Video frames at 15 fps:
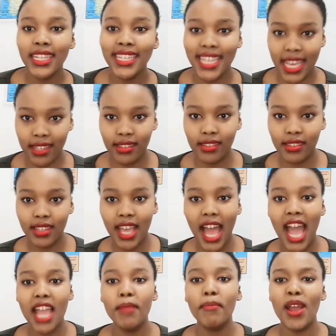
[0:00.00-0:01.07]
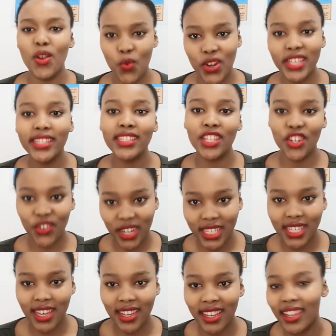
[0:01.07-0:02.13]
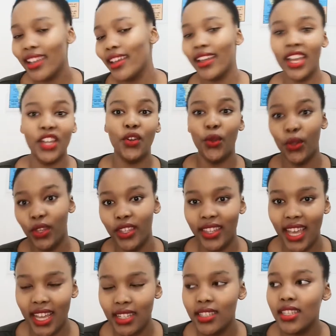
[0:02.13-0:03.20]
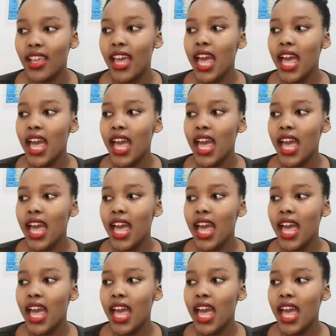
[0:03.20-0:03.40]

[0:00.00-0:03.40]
Yes, I am my worst critic and all of that.